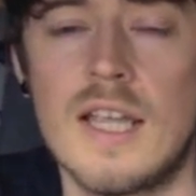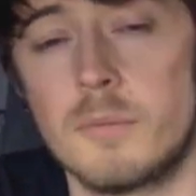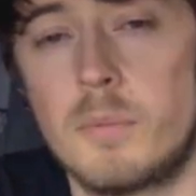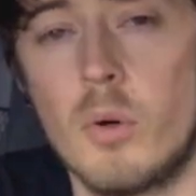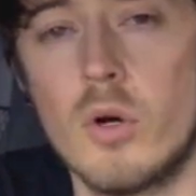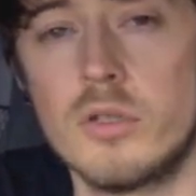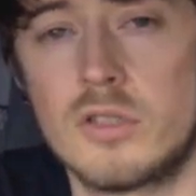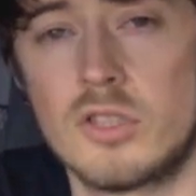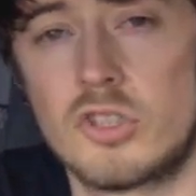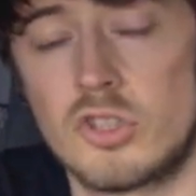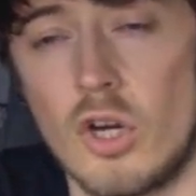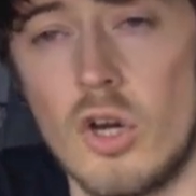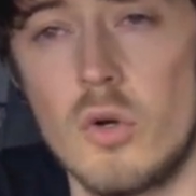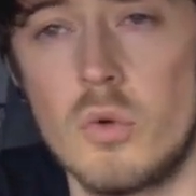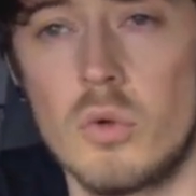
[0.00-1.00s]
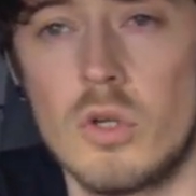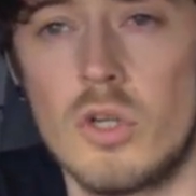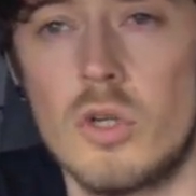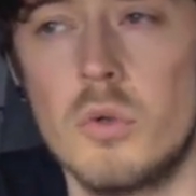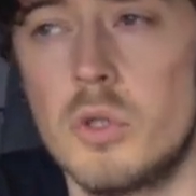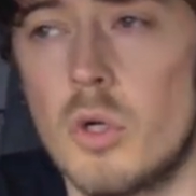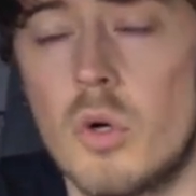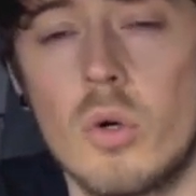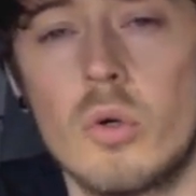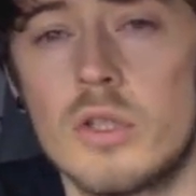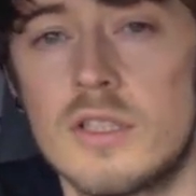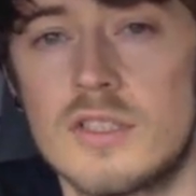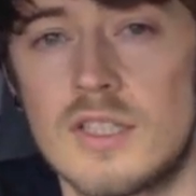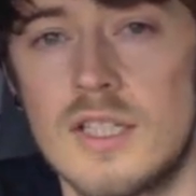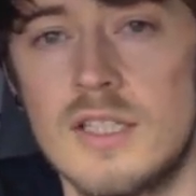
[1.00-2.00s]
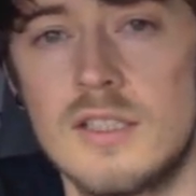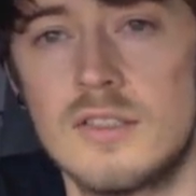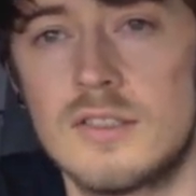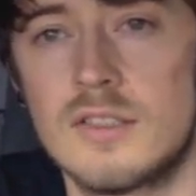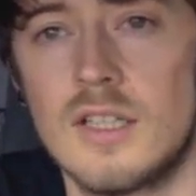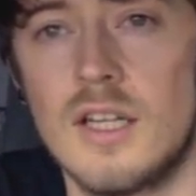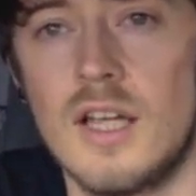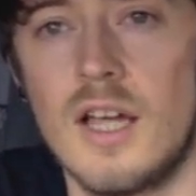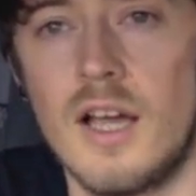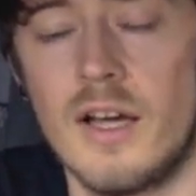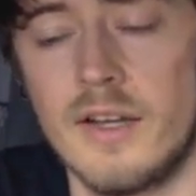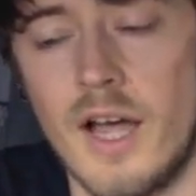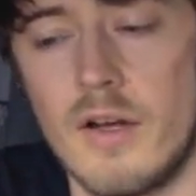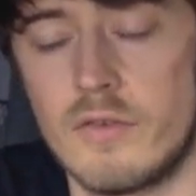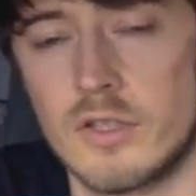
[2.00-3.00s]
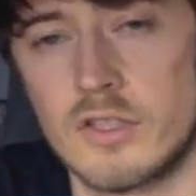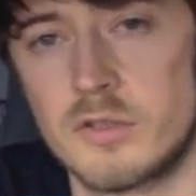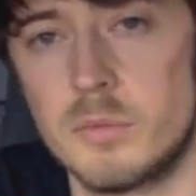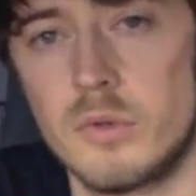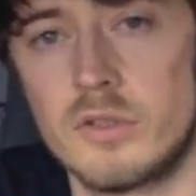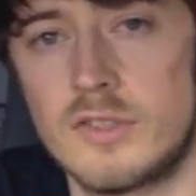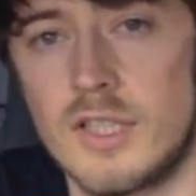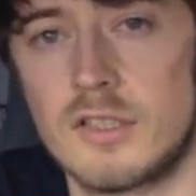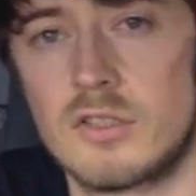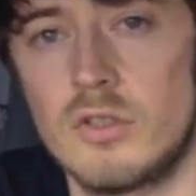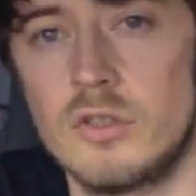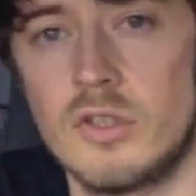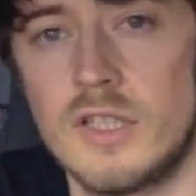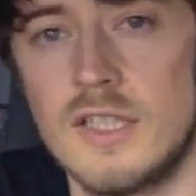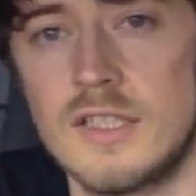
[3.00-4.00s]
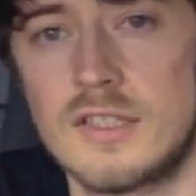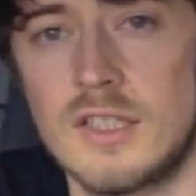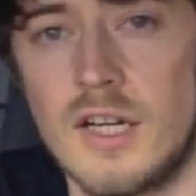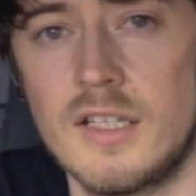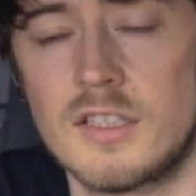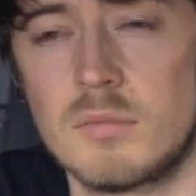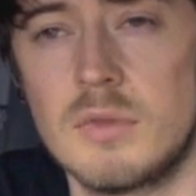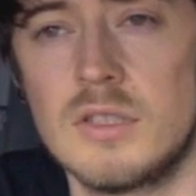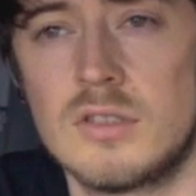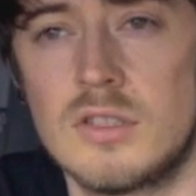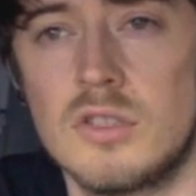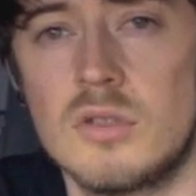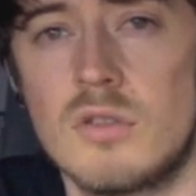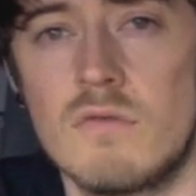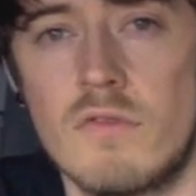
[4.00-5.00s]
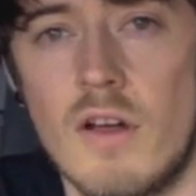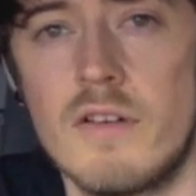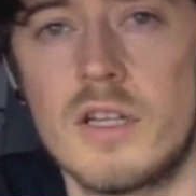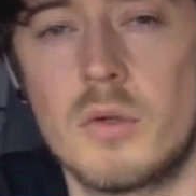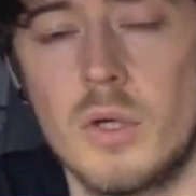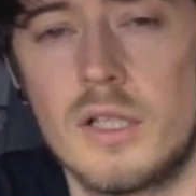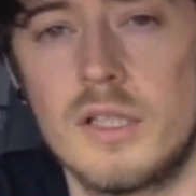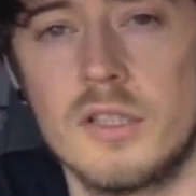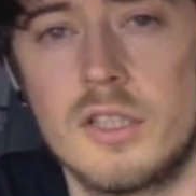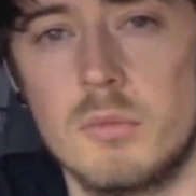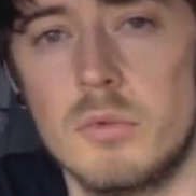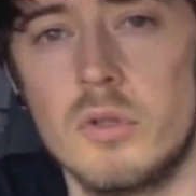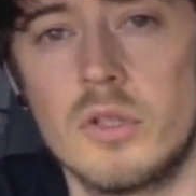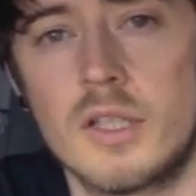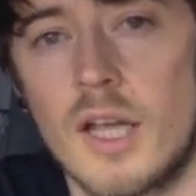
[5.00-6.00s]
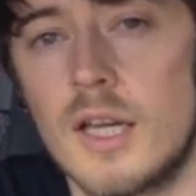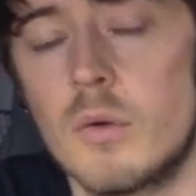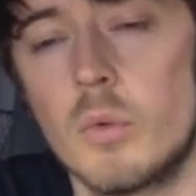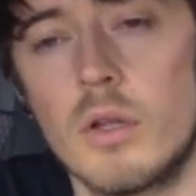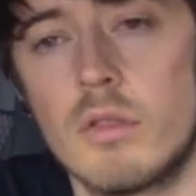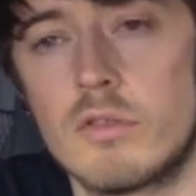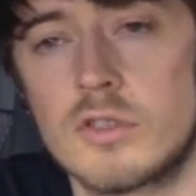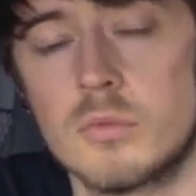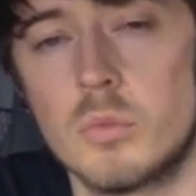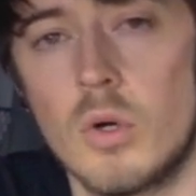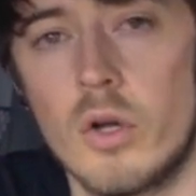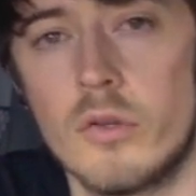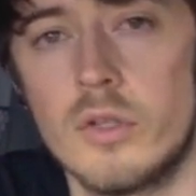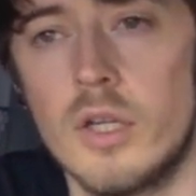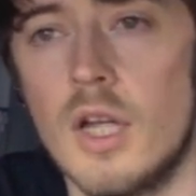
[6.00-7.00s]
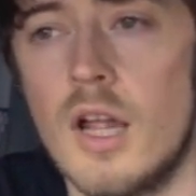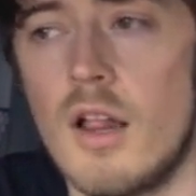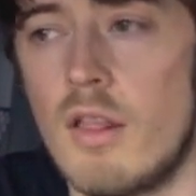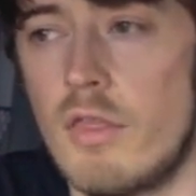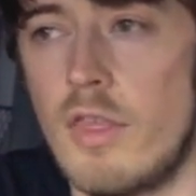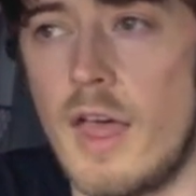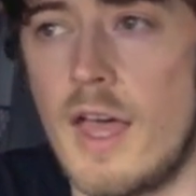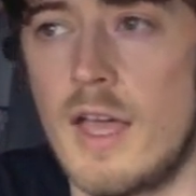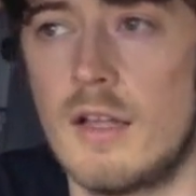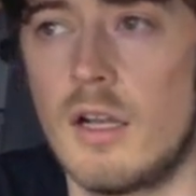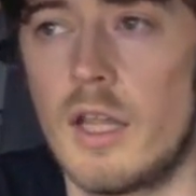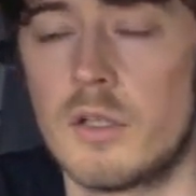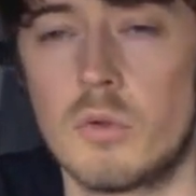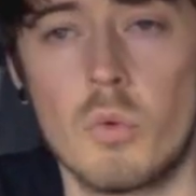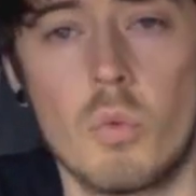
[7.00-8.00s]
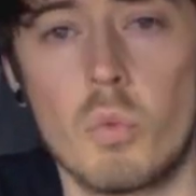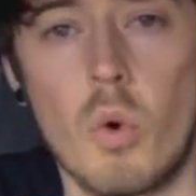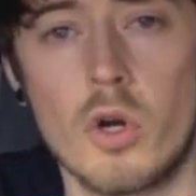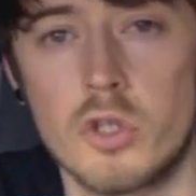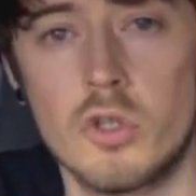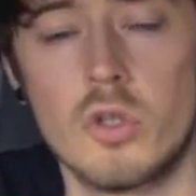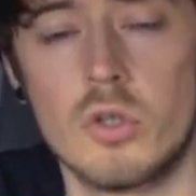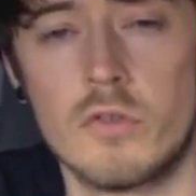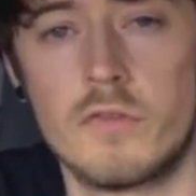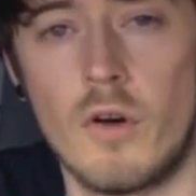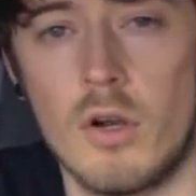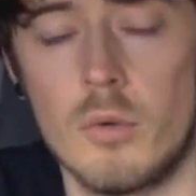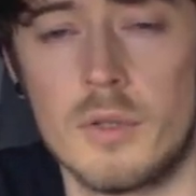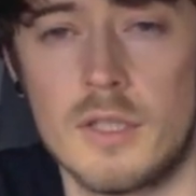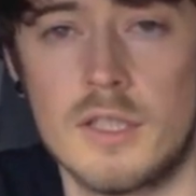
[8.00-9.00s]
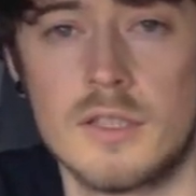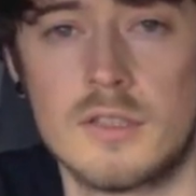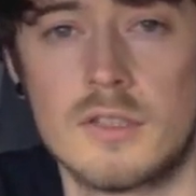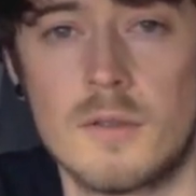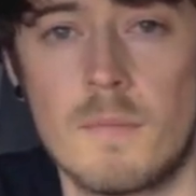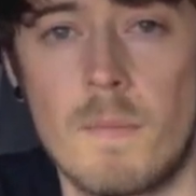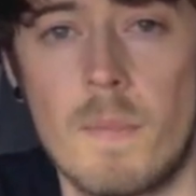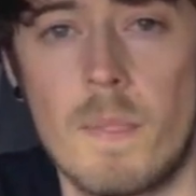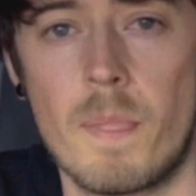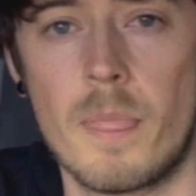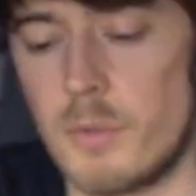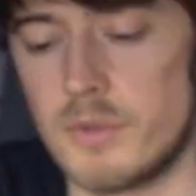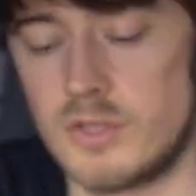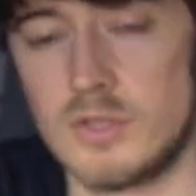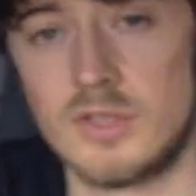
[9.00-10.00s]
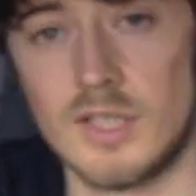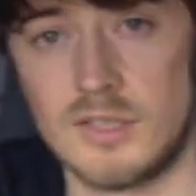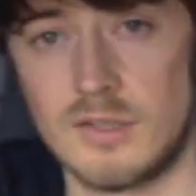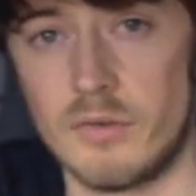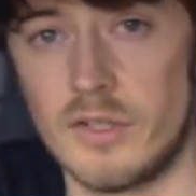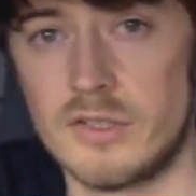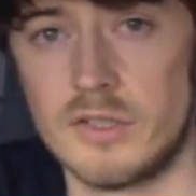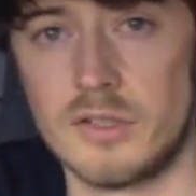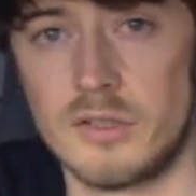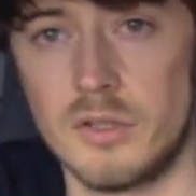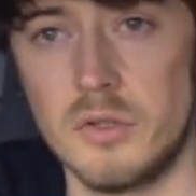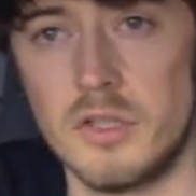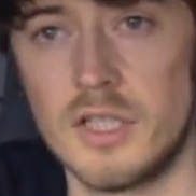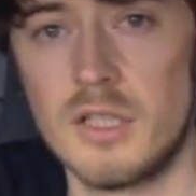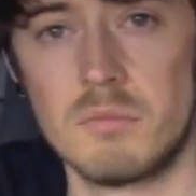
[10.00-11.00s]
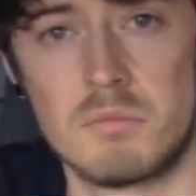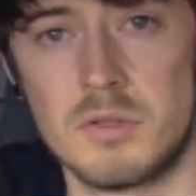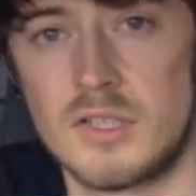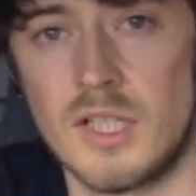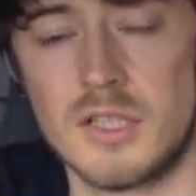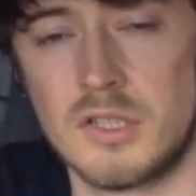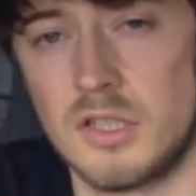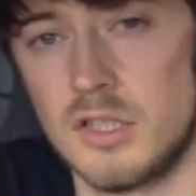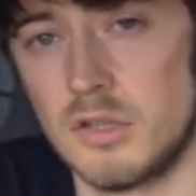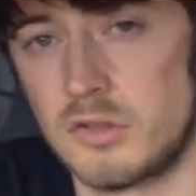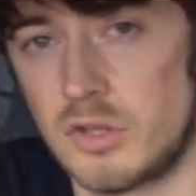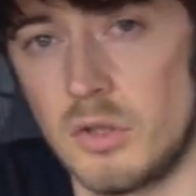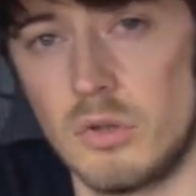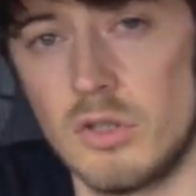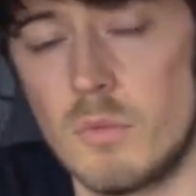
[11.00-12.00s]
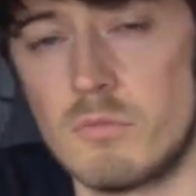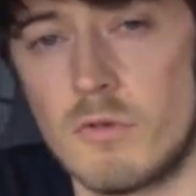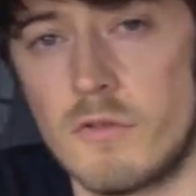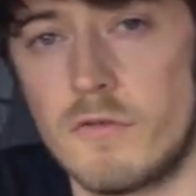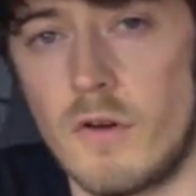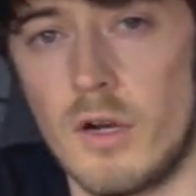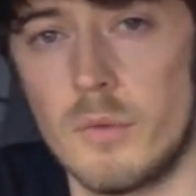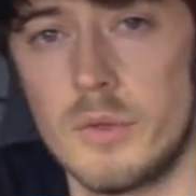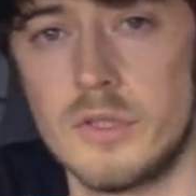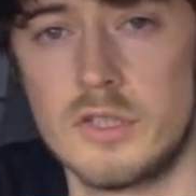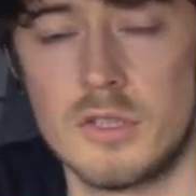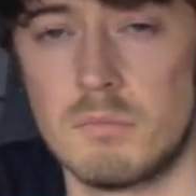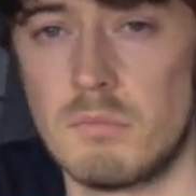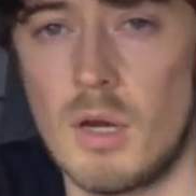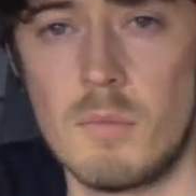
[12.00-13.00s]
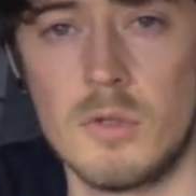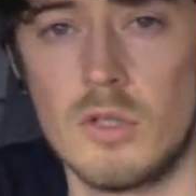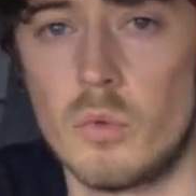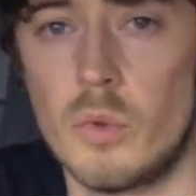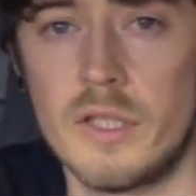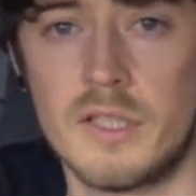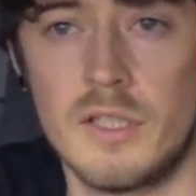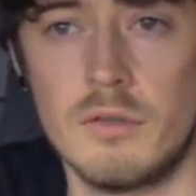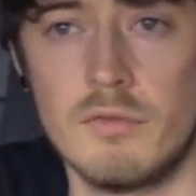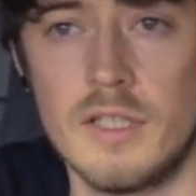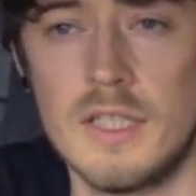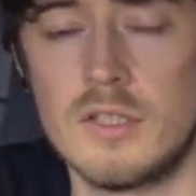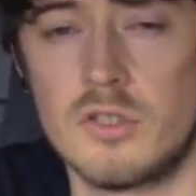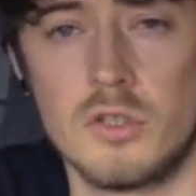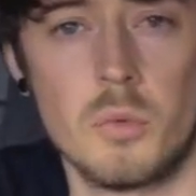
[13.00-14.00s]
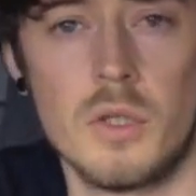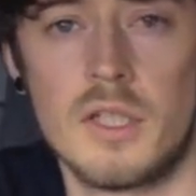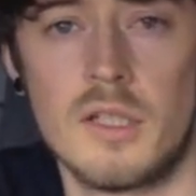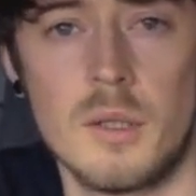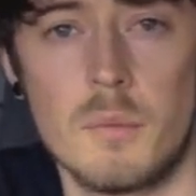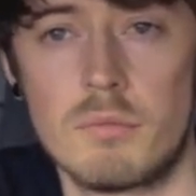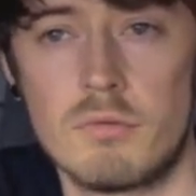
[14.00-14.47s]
It's important to show who your audience is, and having a small section on your insights means that you can very quickly communicate with someone there, like what your following is. So I would suggest on this including potentially your total number of followers, maybe your weekly reach, your weekly